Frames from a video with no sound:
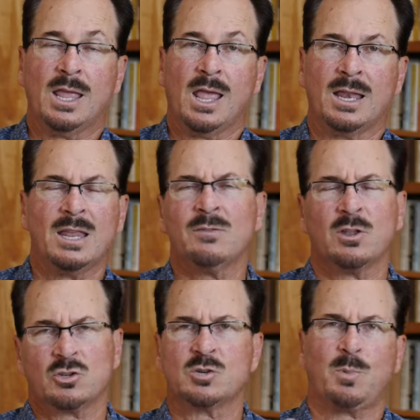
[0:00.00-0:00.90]
And even
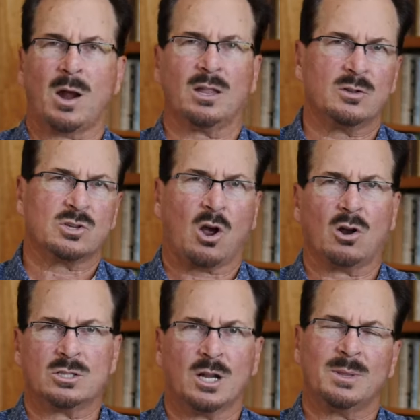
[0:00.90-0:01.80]
the church parking lot, there's
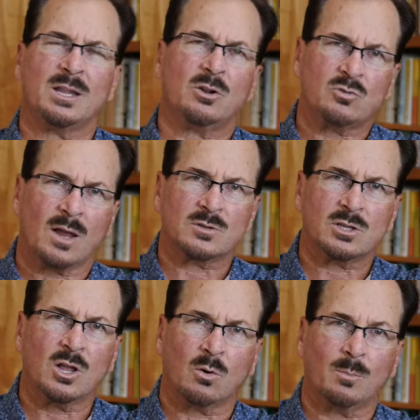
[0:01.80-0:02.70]
cars there, but they drive
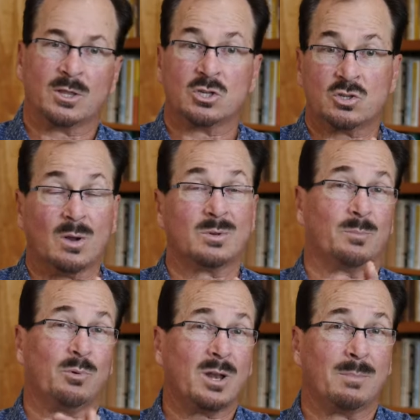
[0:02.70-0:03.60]
slower. But the street was a
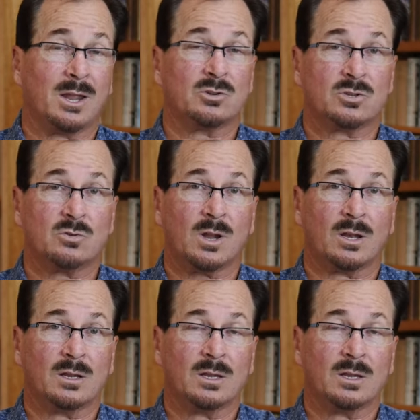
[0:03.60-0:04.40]
pretty major street.